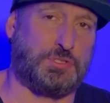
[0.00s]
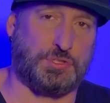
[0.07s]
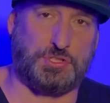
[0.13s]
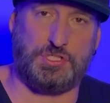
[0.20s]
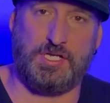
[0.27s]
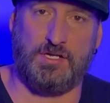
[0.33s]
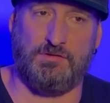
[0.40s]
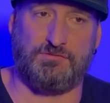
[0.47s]

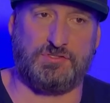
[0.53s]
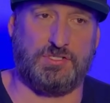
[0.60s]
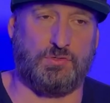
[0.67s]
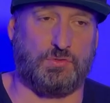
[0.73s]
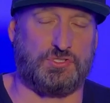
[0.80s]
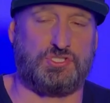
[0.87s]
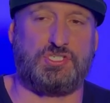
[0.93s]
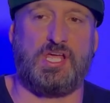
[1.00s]
shifts and
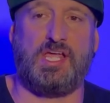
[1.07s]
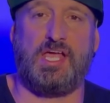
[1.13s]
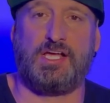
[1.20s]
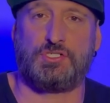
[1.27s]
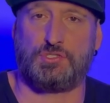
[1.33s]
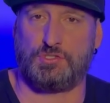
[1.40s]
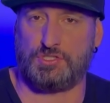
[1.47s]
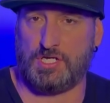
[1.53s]
or stay
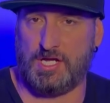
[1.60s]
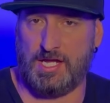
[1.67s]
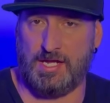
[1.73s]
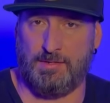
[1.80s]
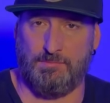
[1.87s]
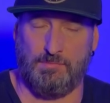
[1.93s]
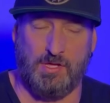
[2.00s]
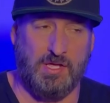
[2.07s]
extra
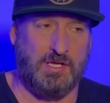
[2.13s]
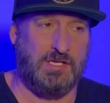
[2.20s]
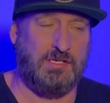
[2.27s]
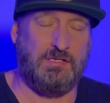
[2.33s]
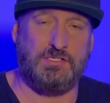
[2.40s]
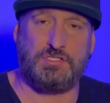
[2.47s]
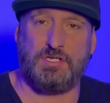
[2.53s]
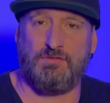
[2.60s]
time
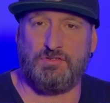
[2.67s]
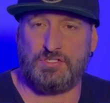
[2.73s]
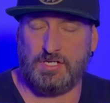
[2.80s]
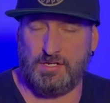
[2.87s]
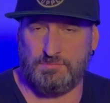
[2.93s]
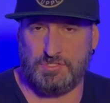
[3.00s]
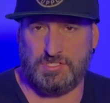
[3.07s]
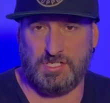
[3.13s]
each and every time
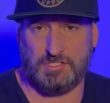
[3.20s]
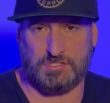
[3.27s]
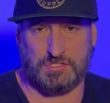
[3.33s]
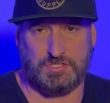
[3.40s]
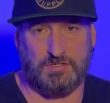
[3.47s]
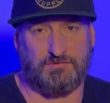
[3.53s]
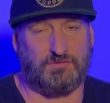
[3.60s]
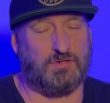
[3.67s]
she takes a
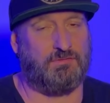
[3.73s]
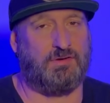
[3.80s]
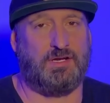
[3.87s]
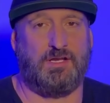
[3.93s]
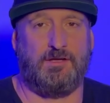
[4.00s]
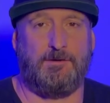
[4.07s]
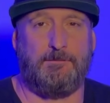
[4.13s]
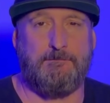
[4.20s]
shift on right
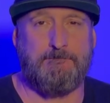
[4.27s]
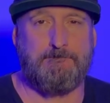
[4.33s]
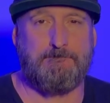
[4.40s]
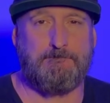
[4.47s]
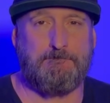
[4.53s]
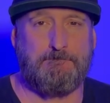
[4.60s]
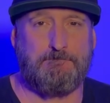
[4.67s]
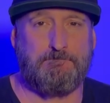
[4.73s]
now.
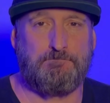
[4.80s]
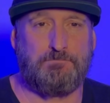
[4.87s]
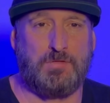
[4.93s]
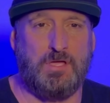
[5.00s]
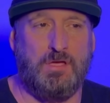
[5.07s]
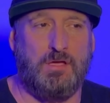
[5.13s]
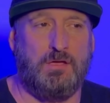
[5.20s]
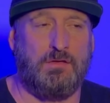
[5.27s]

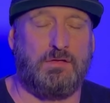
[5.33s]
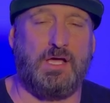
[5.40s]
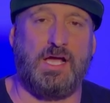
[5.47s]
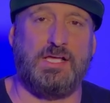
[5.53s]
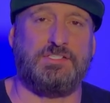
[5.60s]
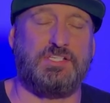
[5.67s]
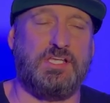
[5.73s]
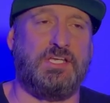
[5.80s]

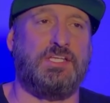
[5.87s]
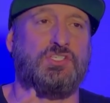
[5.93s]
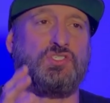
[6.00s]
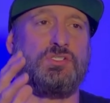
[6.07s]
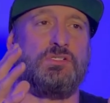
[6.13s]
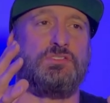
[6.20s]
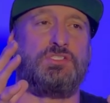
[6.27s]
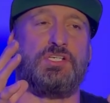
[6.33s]
Guys, it is
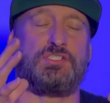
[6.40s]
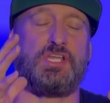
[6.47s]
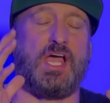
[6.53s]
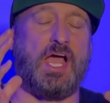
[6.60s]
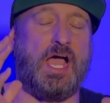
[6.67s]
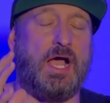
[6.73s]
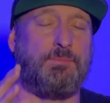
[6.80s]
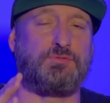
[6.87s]
just
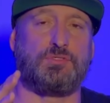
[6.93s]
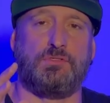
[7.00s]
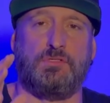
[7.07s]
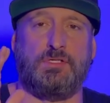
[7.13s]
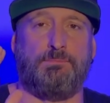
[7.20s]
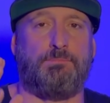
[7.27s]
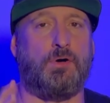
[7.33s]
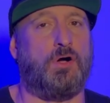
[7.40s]
absolutely
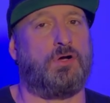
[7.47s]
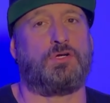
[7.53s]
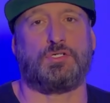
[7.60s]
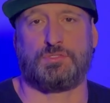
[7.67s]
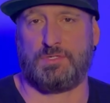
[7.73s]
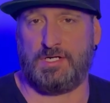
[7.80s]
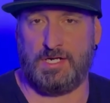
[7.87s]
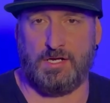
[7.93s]
bonkers
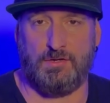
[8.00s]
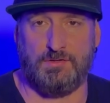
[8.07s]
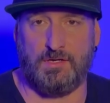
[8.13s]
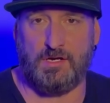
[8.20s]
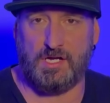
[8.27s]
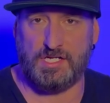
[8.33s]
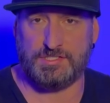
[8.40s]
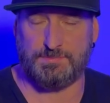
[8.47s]
right now in the
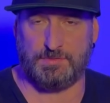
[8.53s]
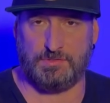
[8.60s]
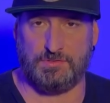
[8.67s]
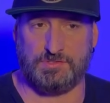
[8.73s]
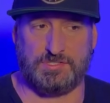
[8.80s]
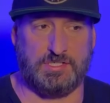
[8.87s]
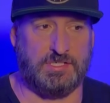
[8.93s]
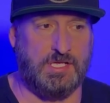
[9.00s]

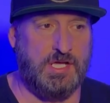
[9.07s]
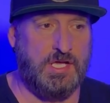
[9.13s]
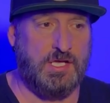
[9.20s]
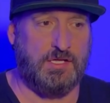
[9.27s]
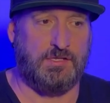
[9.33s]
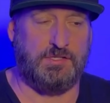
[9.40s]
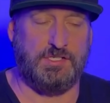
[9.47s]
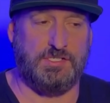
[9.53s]
hospitals, and
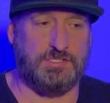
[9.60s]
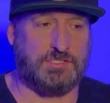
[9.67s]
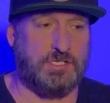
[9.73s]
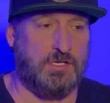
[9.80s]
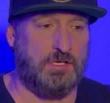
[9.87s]
these